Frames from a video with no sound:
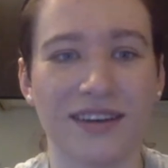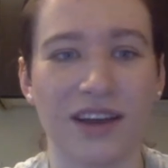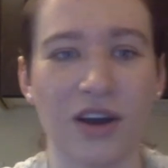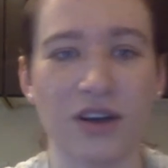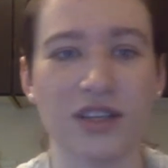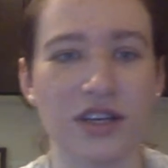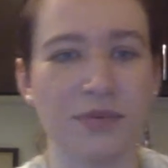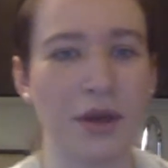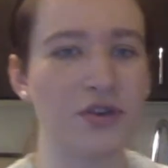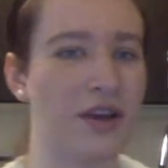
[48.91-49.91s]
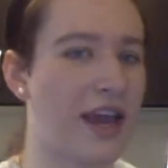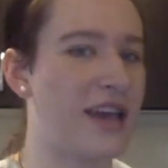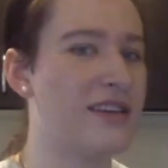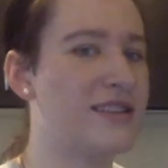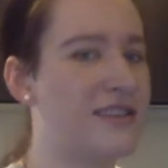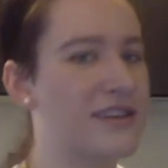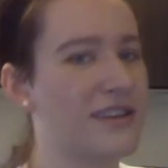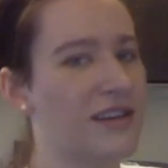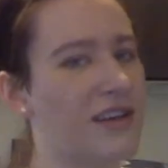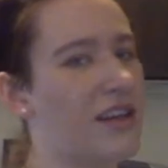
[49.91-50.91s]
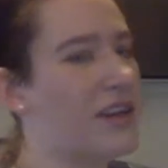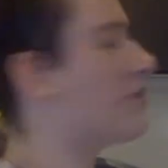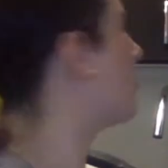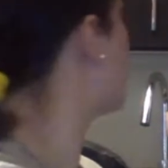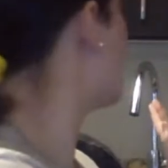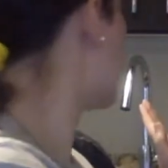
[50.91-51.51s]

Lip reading: And also, special guest, little Miss